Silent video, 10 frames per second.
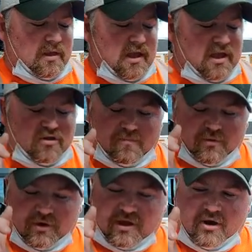and you put
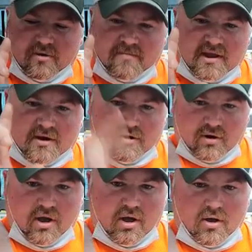a carabiner
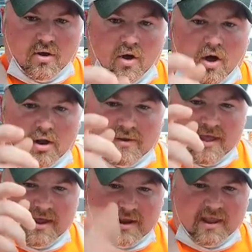on
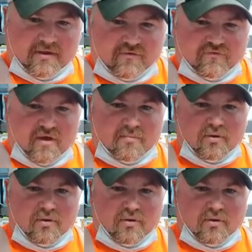that anchor strap,